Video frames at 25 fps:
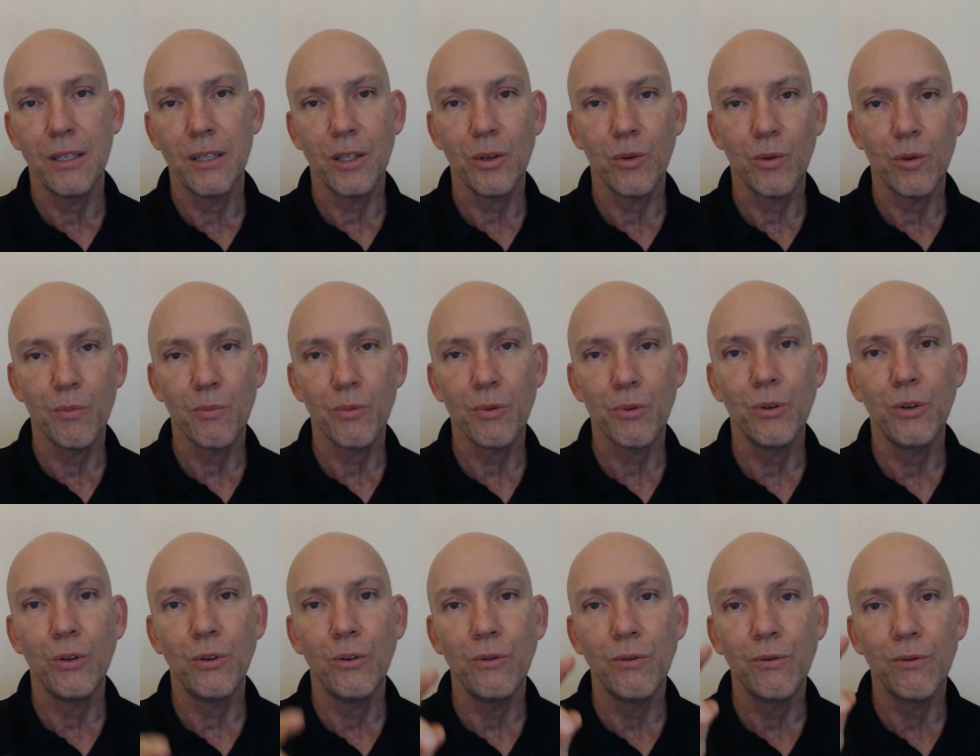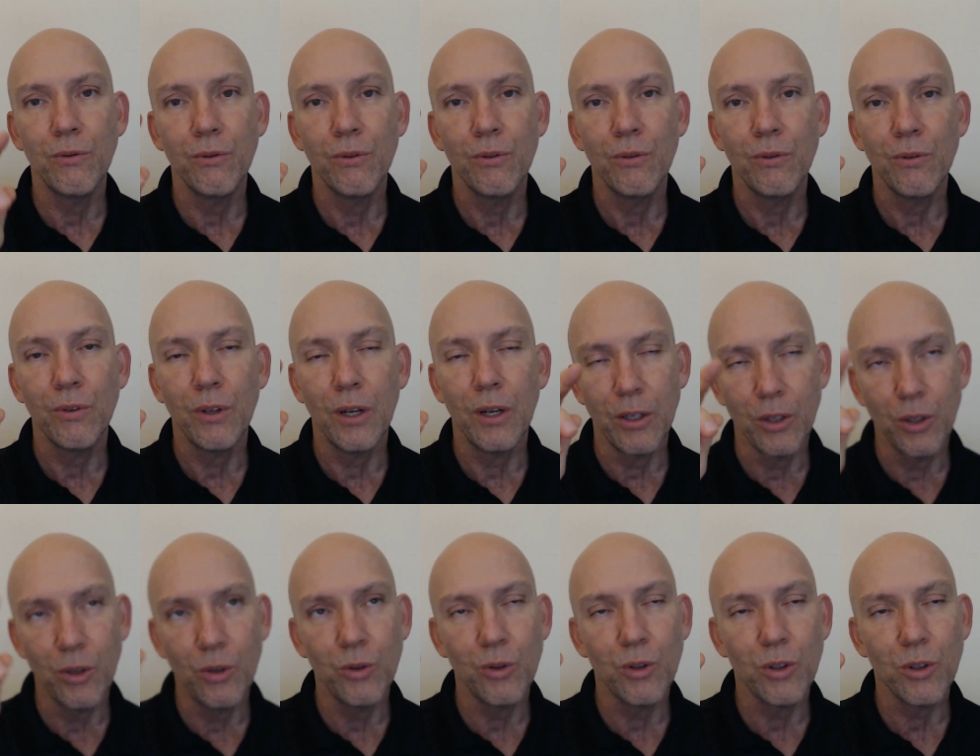that were proved Uh,
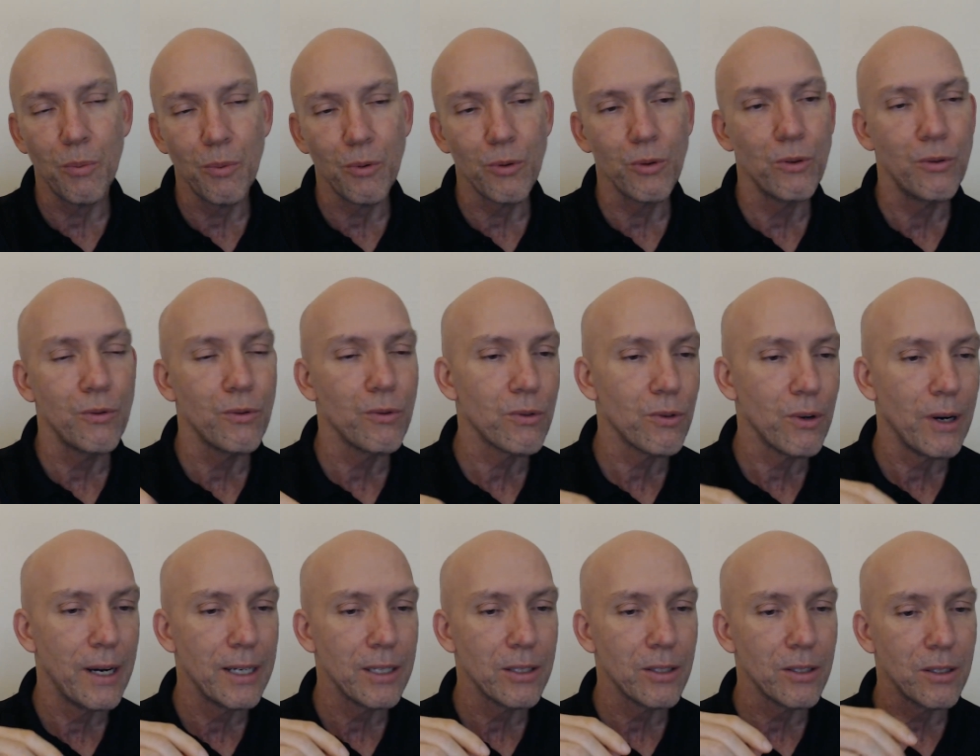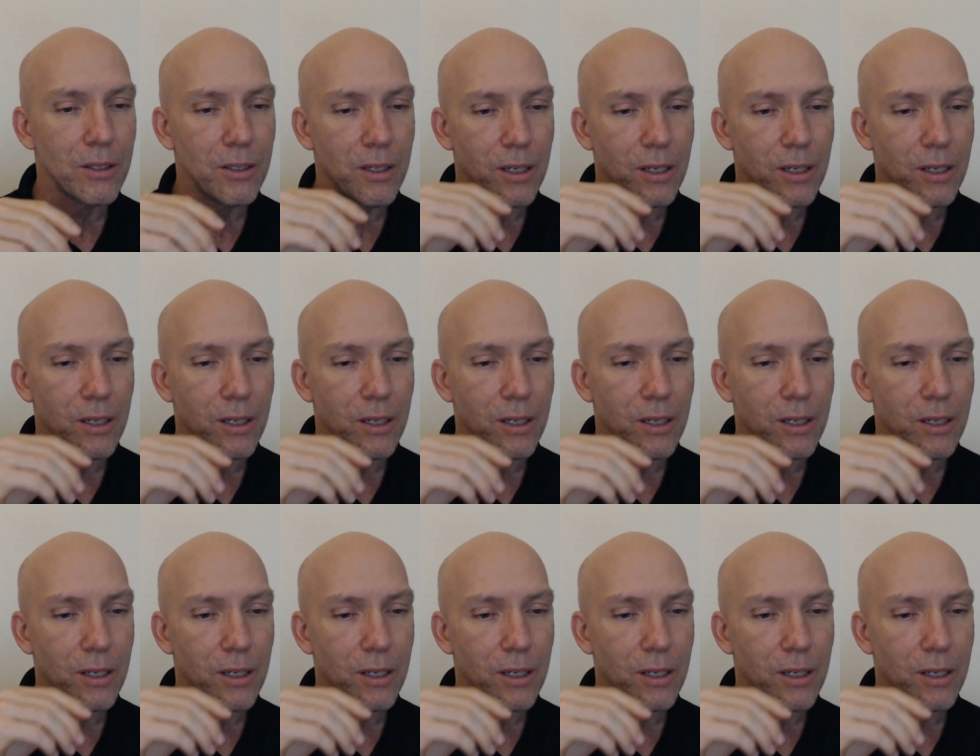used to prove Christ,